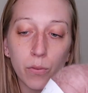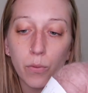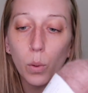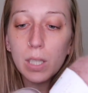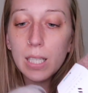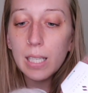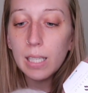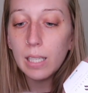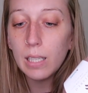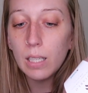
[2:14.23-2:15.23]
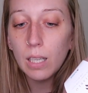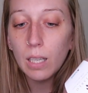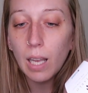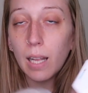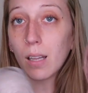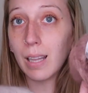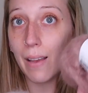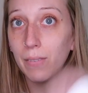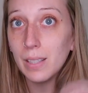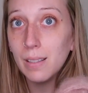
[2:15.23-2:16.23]
14 and
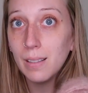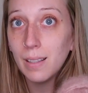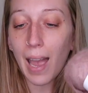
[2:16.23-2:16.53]
11.